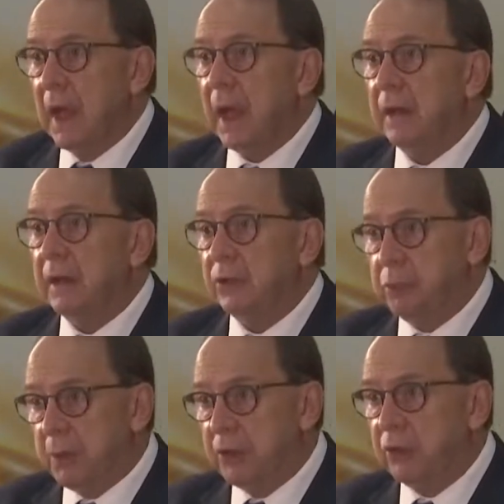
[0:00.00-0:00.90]
and
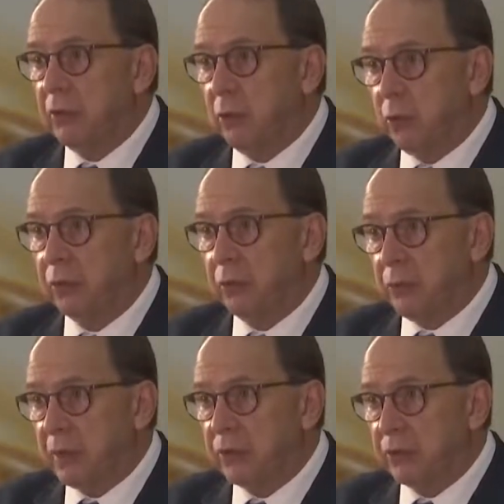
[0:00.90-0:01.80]
express a lawful
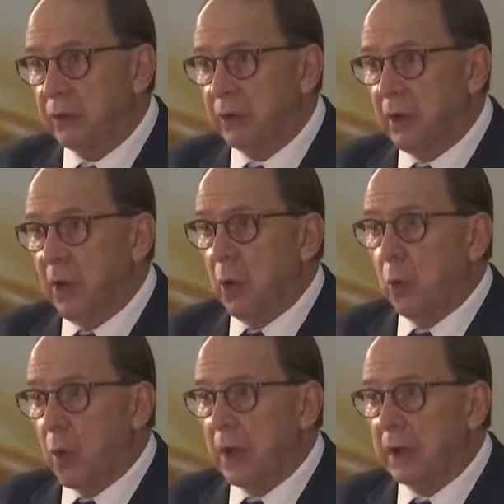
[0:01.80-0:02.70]
reason
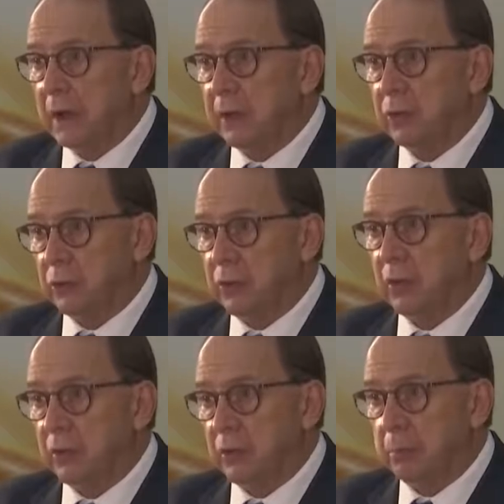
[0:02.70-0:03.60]
why he should
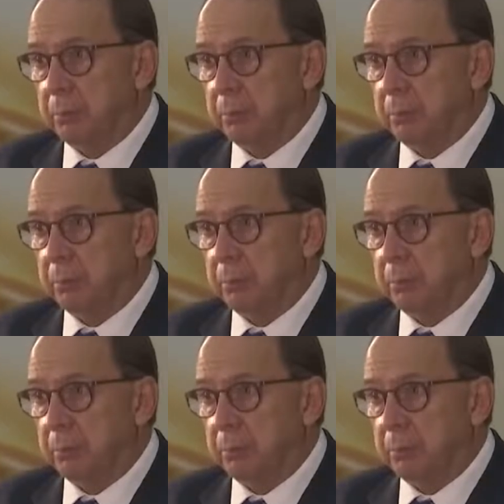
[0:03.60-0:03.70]
not